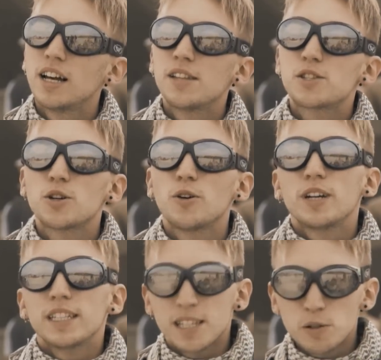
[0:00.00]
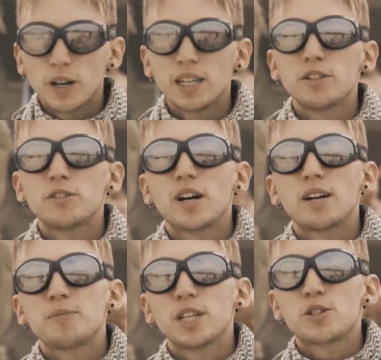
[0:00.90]
And so this way you are
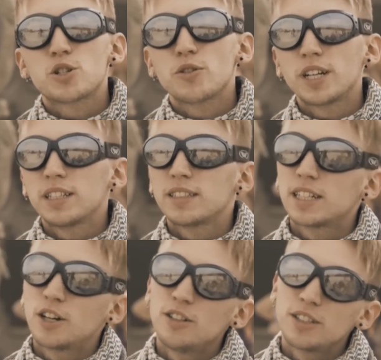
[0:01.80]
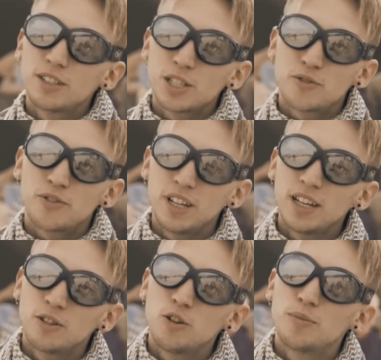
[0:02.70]
ensuring that the content is free
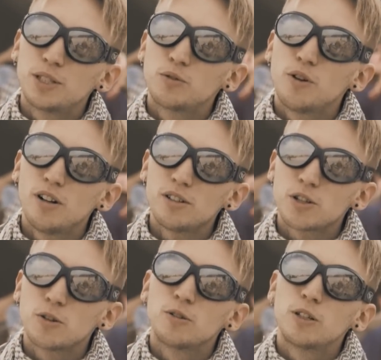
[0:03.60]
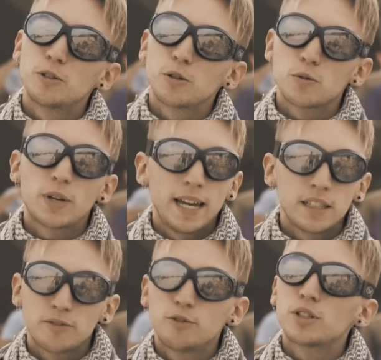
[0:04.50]
and open to all, so those who can't
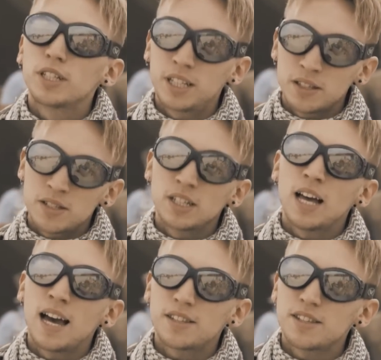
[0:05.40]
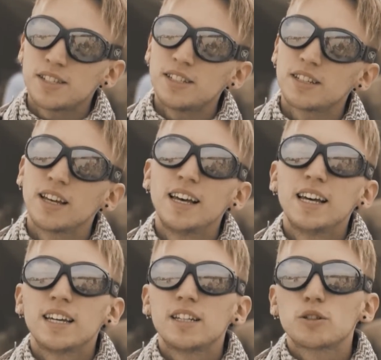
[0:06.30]
afford it can still access it,
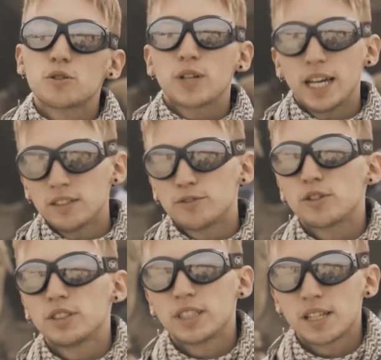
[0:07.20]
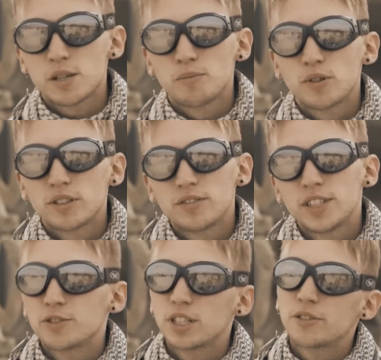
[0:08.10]
and those who can afford it can support their
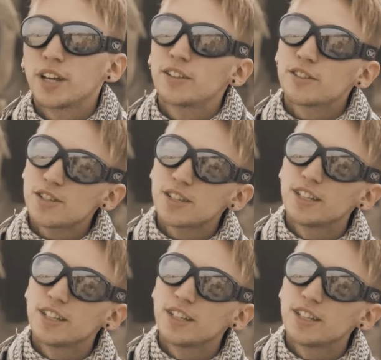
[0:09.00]
favorite creators.